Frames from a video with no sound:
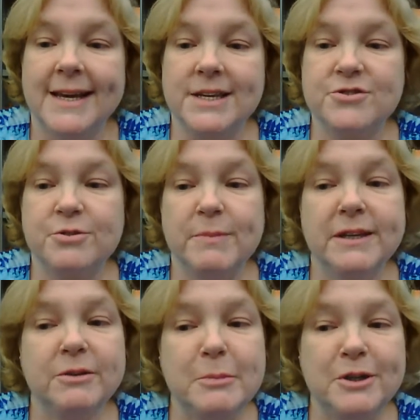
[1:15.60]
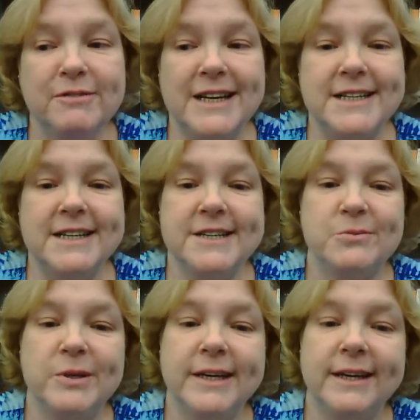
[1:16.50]
Instrumental motivation
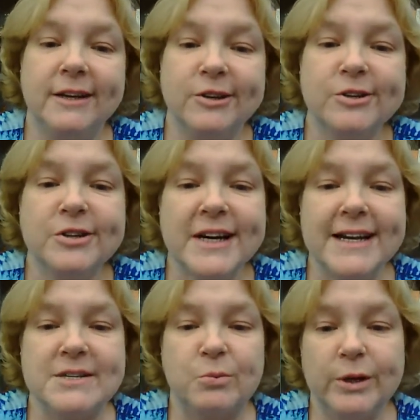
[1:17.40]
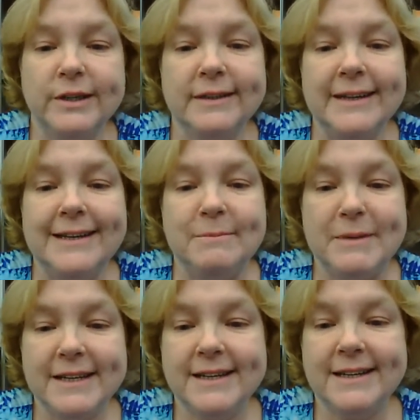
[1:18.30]
is when a learner has real and
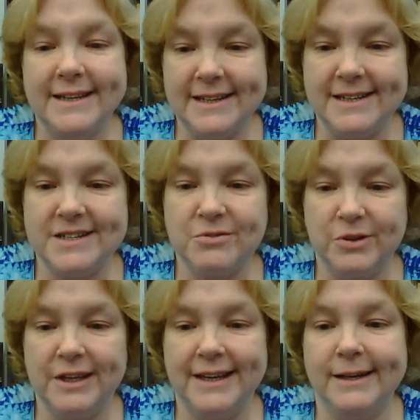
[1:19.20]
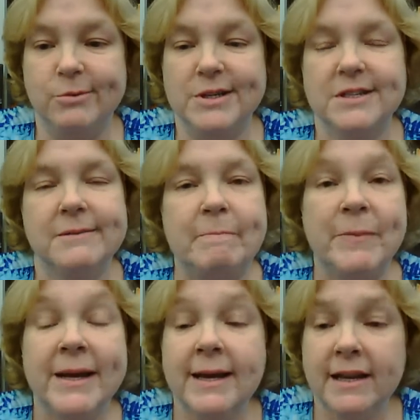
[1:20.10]
immediate needs for the language,
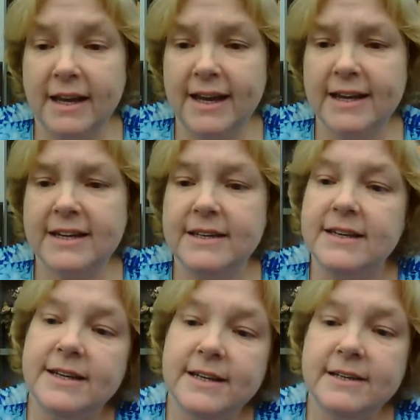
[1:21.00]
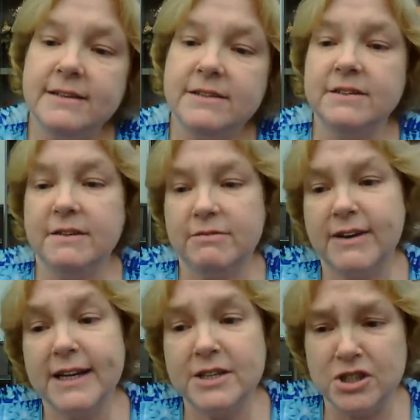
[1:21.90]
like needing to
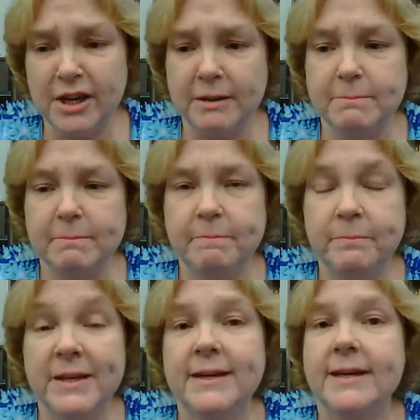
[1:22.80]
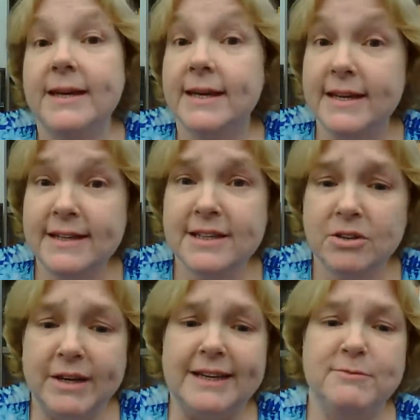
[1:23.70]
find a job.
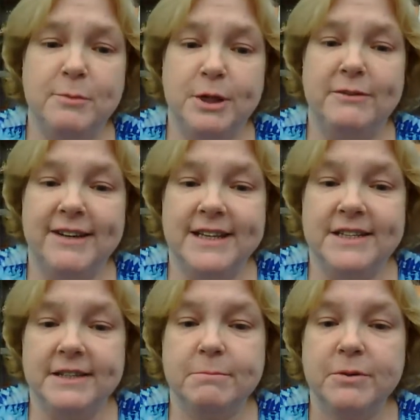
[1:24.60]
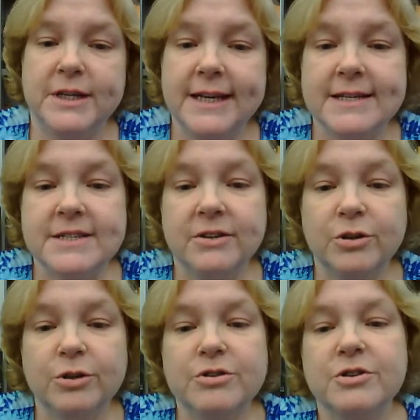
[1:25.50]
Integrative motivation pertains to
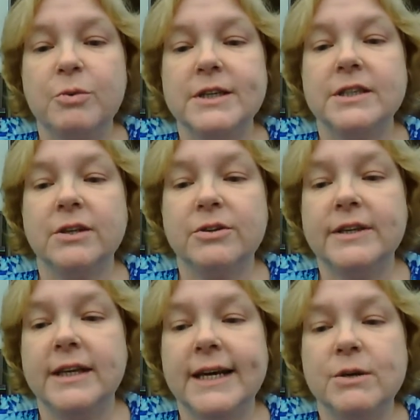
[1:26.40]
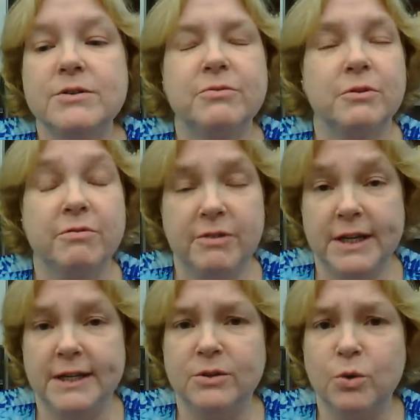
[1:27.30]
learners who want to learn the language for
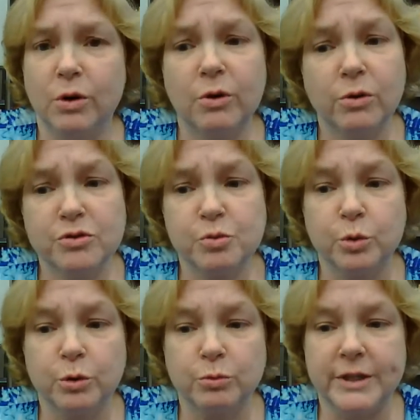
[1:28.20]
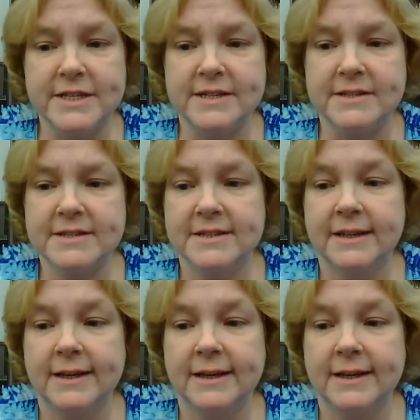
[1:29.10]
fun or cultural reasons.